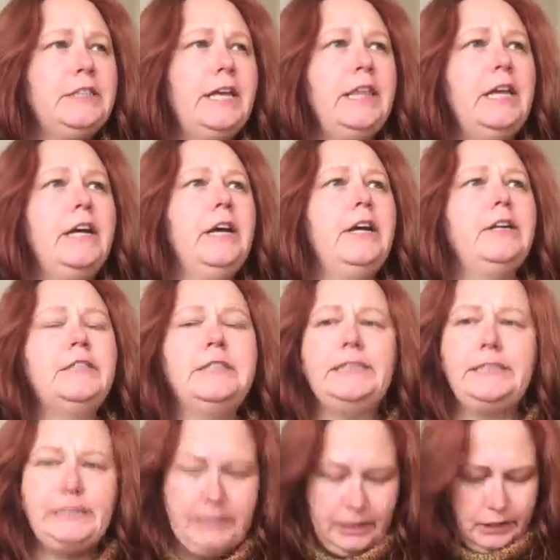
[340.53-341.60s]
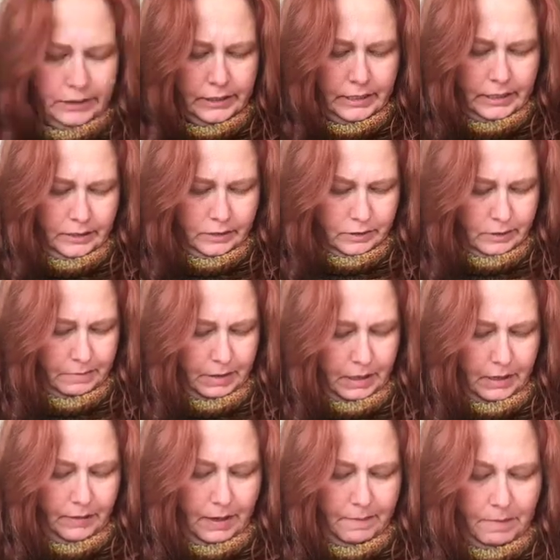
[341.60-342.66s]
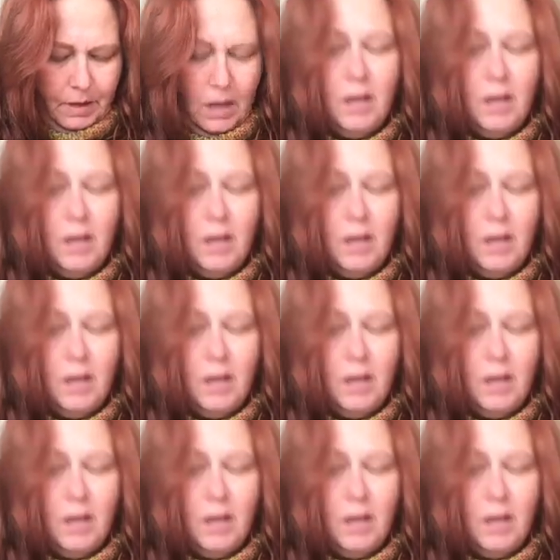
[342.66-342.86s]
I think, 160 yards in it or something like that.